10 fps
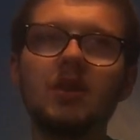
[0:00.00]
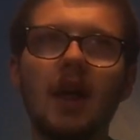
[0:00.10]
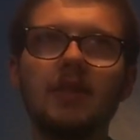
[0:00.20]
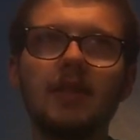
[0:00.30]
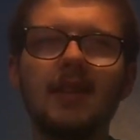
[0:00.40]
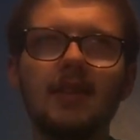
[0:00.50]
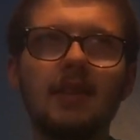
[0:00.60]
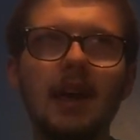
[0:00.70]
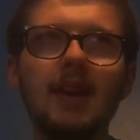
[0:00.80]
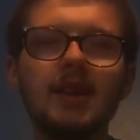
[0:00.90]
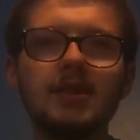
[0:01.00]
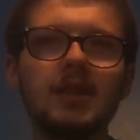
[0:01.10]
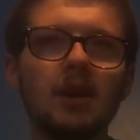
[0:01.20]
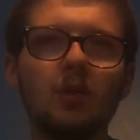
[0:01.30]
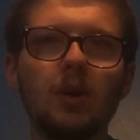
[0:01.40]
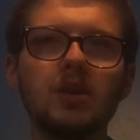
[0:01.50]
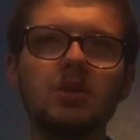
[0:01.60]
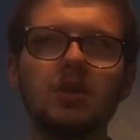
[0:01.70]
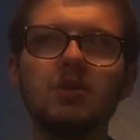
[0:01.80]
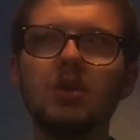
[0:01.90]
I think it's the
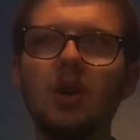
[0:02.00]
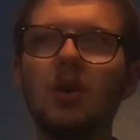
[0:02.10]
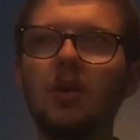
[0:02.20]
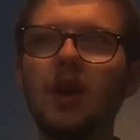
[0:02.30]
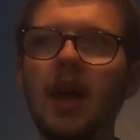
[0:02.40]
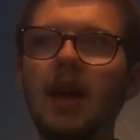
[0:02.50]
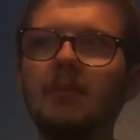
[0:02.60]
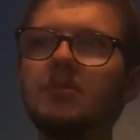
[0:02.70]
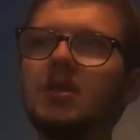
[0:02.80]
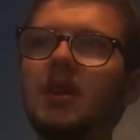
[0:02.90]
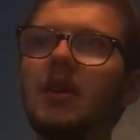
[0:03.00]
original Johto games,